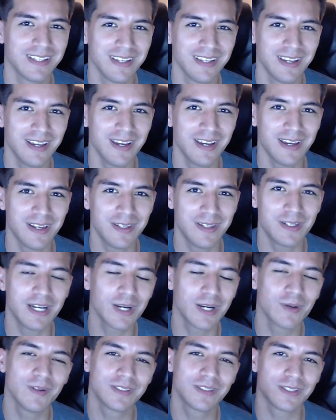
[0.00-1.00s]
And you
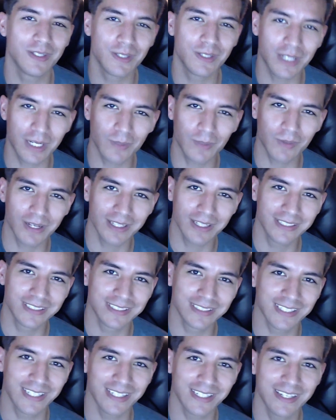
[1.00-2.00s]
kind of want to just
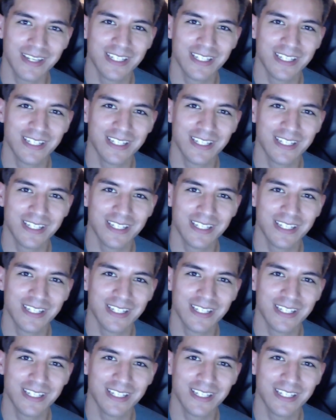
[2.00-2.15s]
like,